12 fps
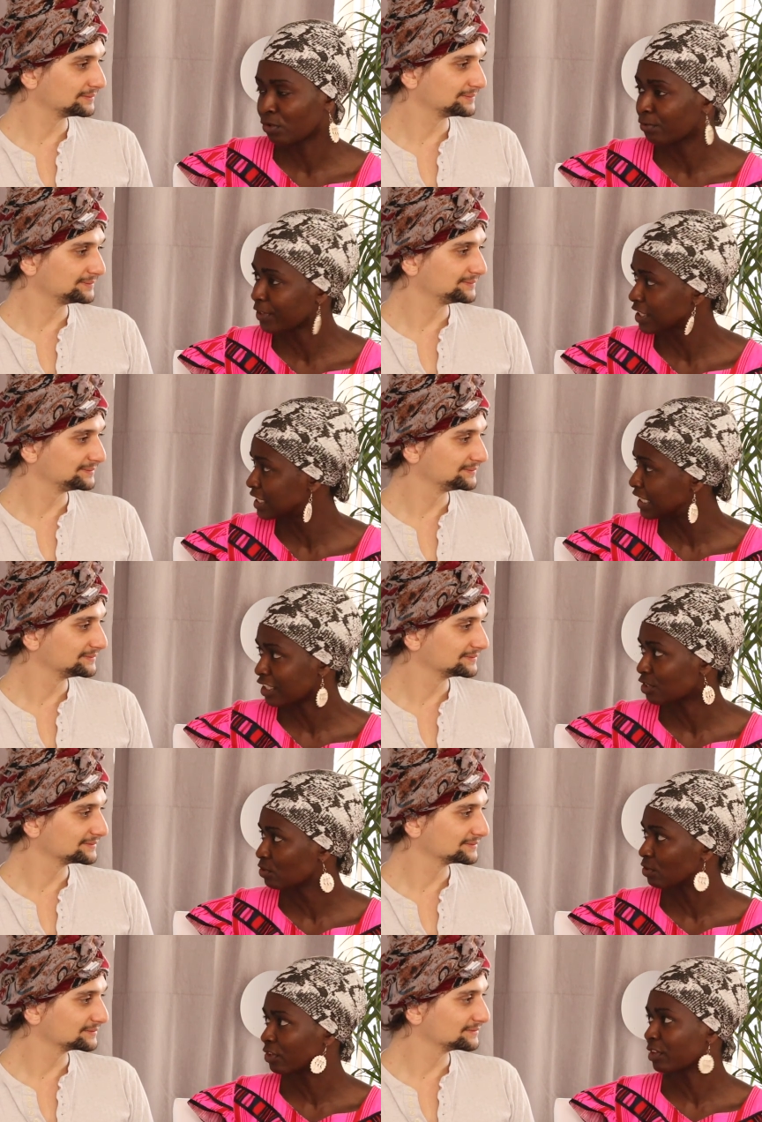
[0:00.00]
Speaker 1: obviously
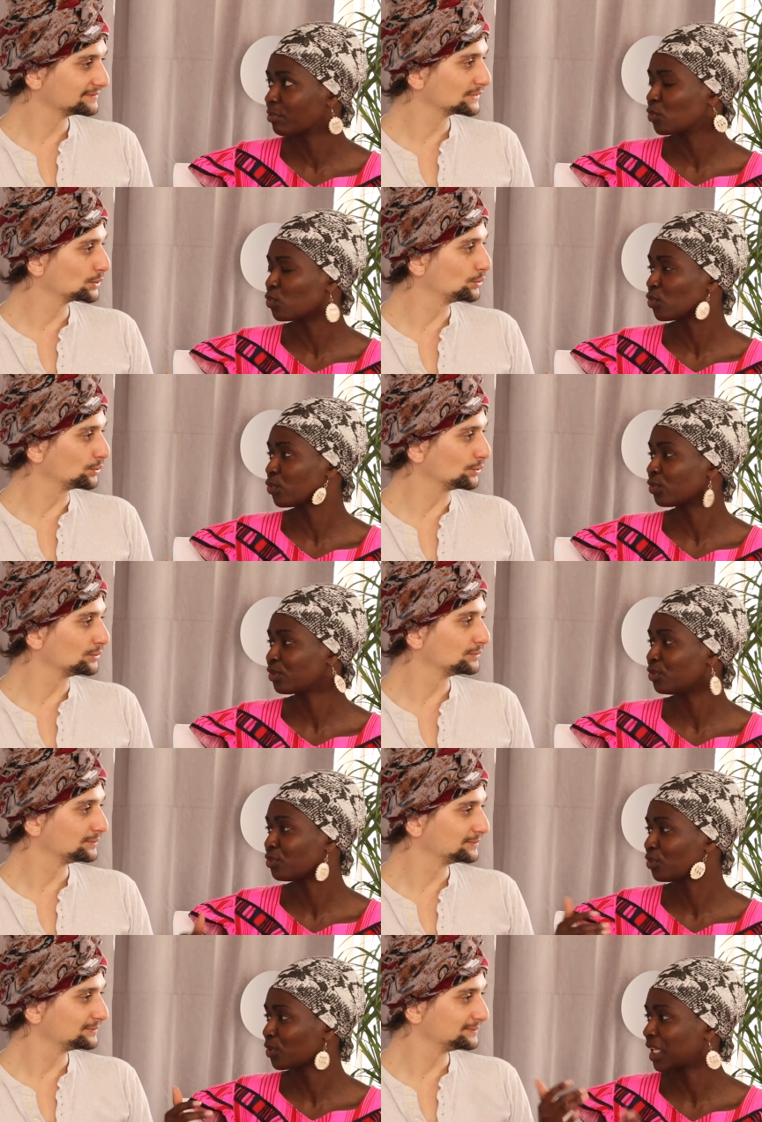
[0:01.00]
just call them cuckoo. cuckoo.
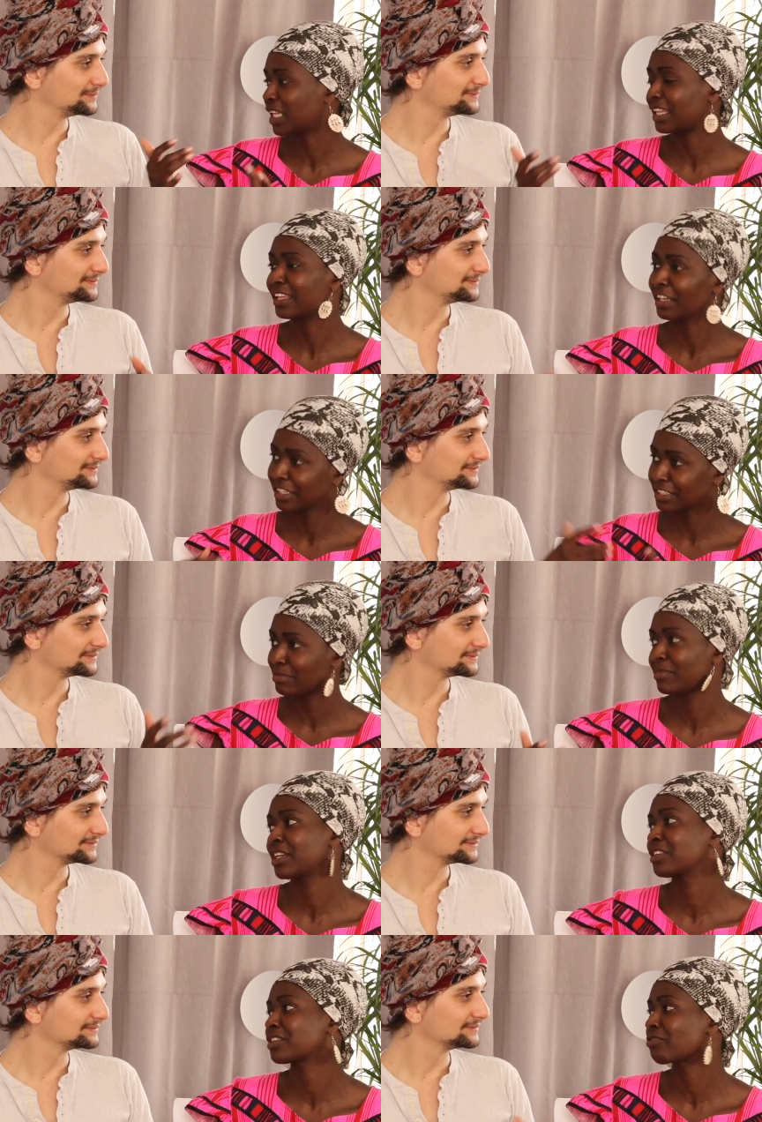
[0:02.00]
You know that they are
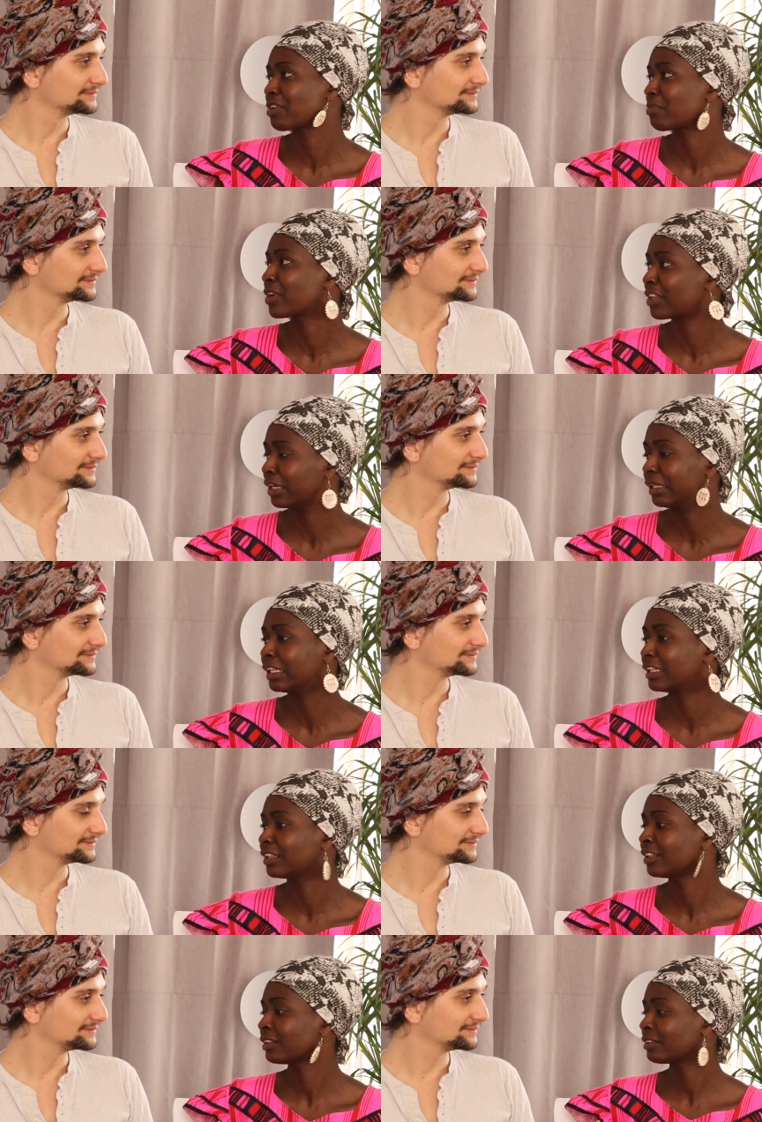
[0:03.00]
somebody's grandmother
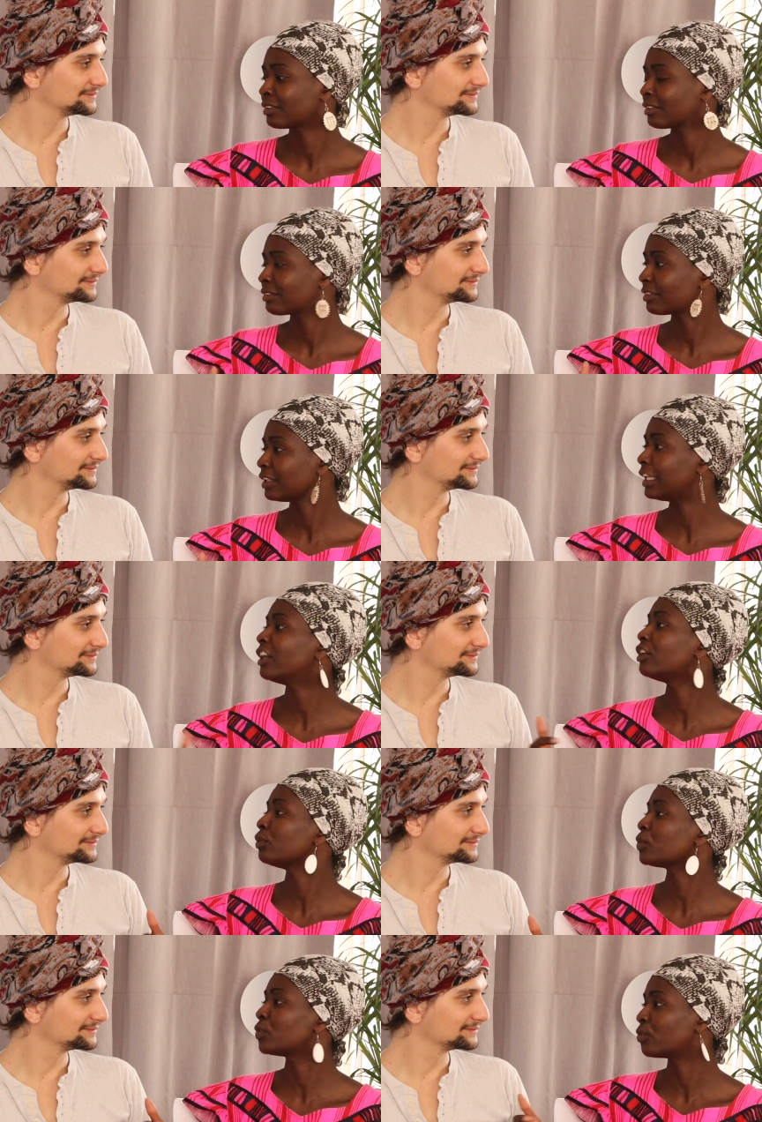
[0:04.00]
and they
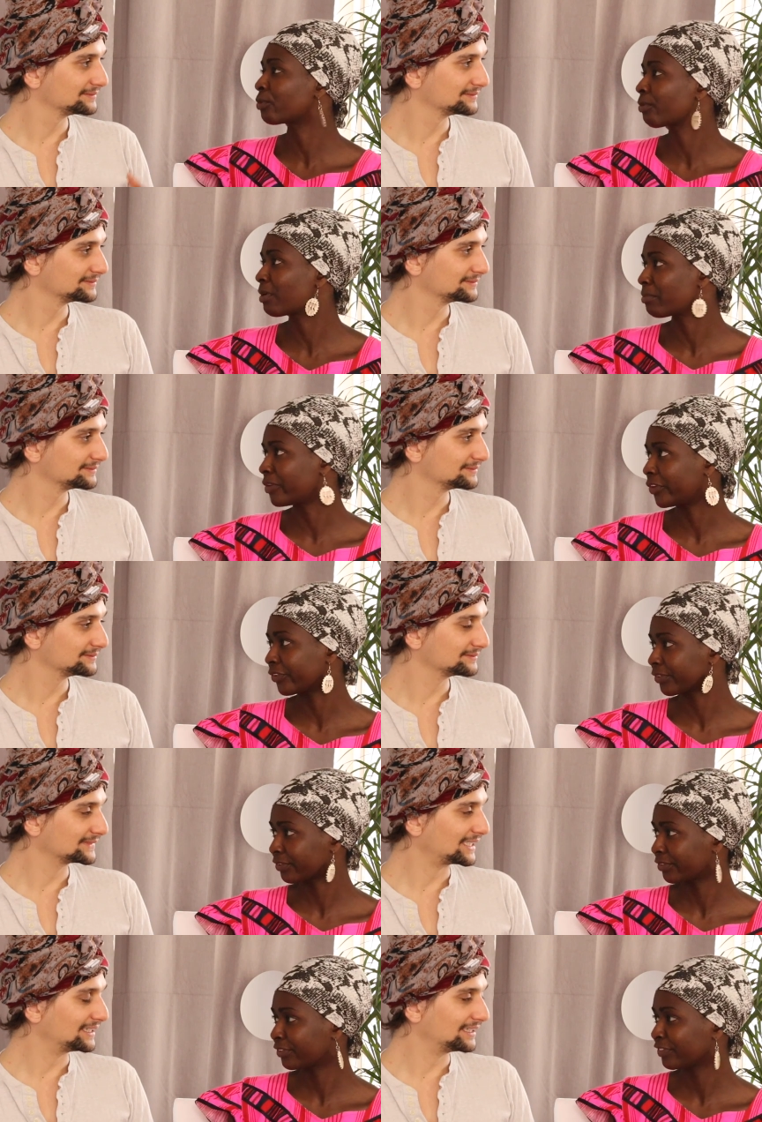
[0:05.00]
are also your grandmother.
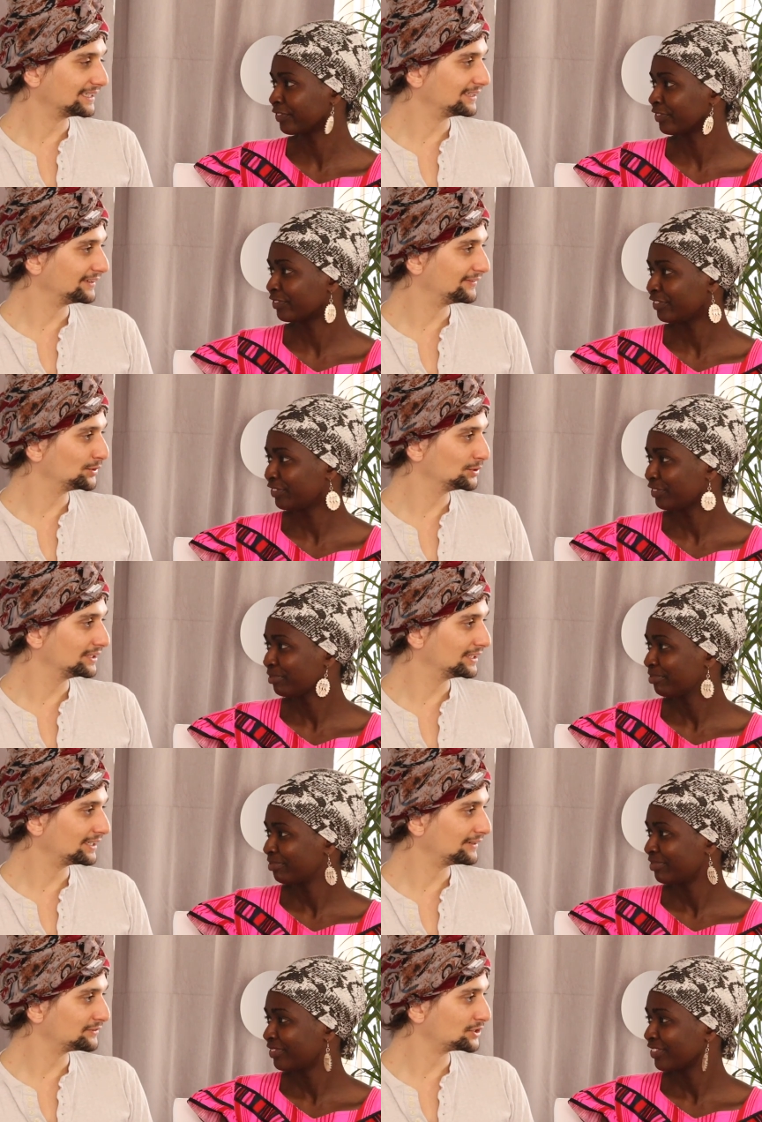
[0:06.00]
Speaker 2: And they, if you
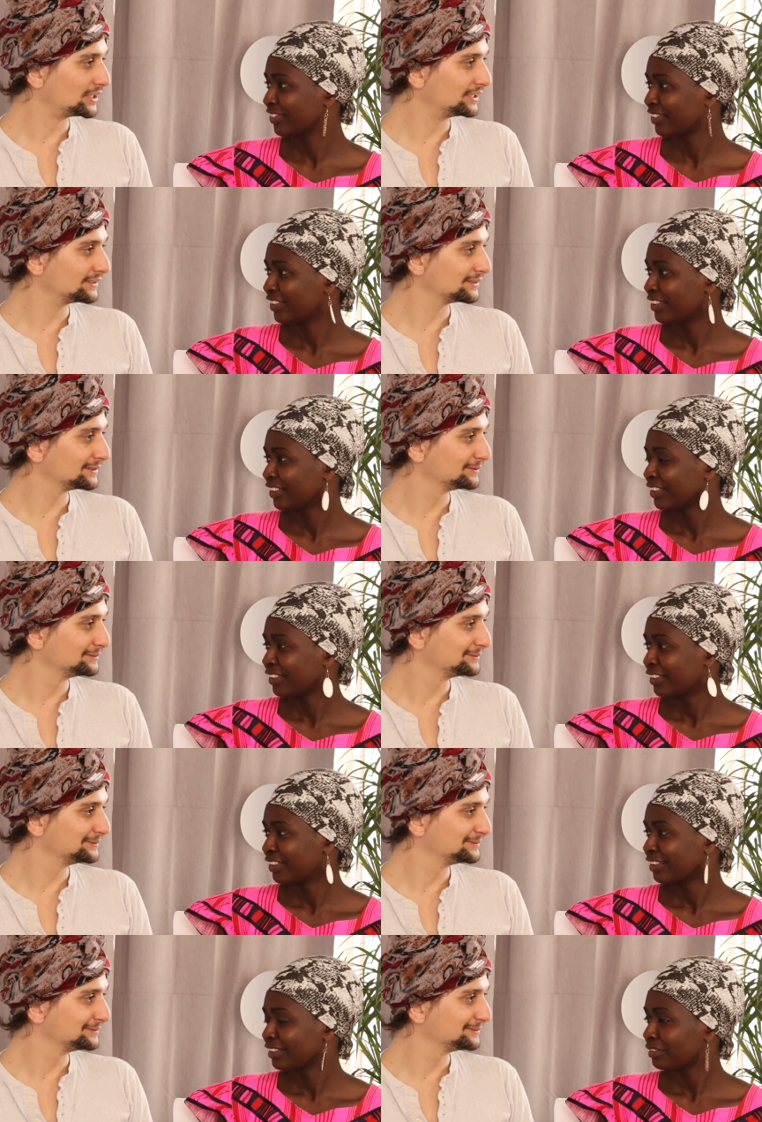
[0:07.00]
didn't have child?
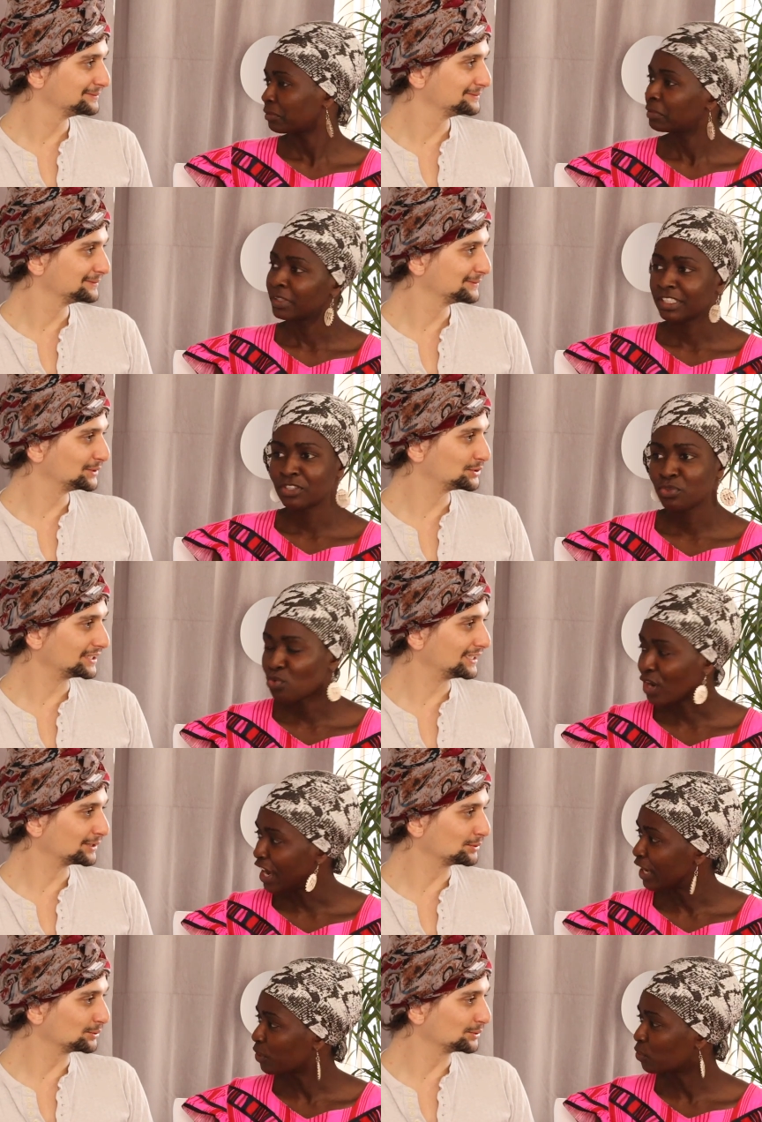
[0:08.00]
Speaker 1: You still
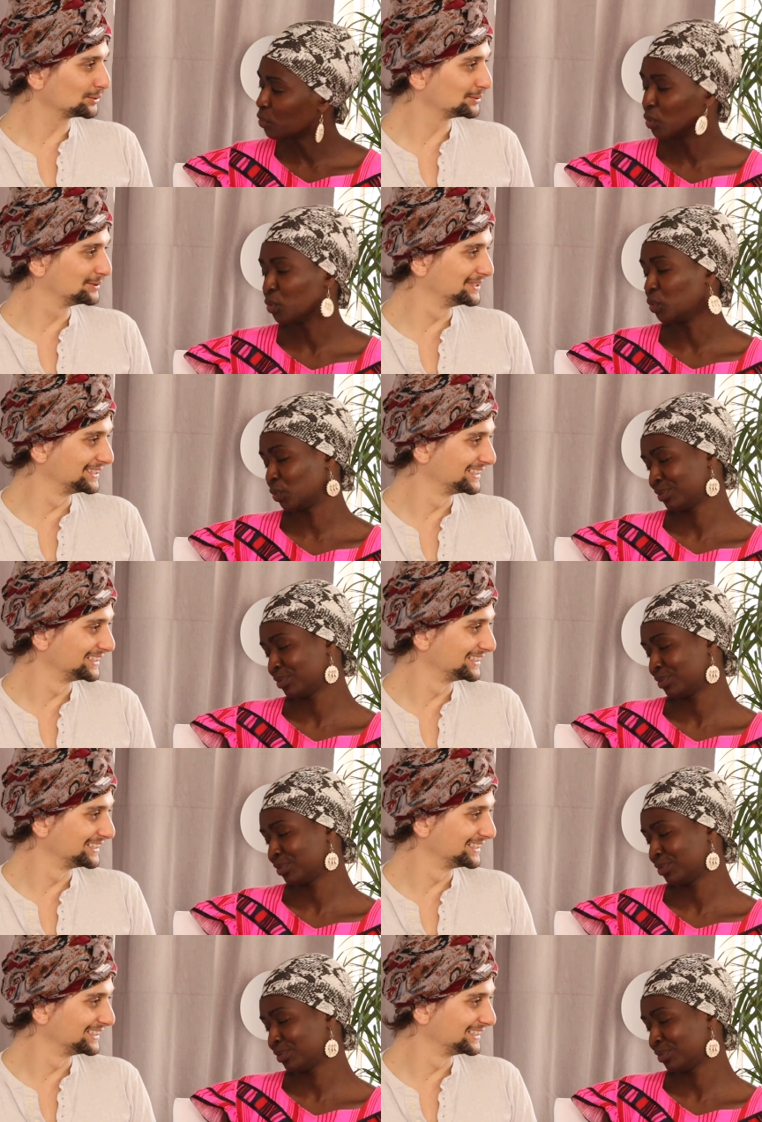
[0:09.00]
a cuckoo. cuckoo.